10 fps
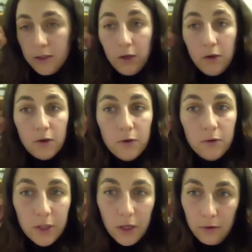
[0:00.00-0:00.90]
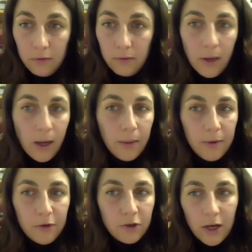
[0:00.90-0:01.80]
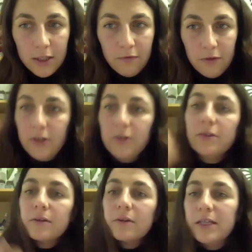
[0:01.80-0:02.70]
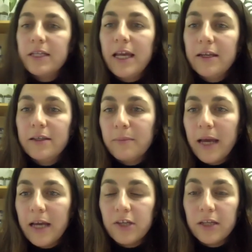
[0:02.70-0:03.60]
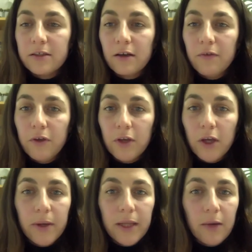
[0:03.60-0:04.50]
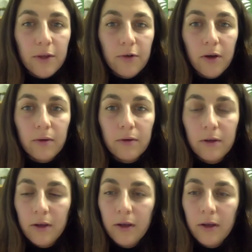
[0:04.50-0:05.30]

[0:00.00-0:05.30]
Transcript: So you could also, um, if you're trying to reduce containers and packaging and stuff, you can go in there with your own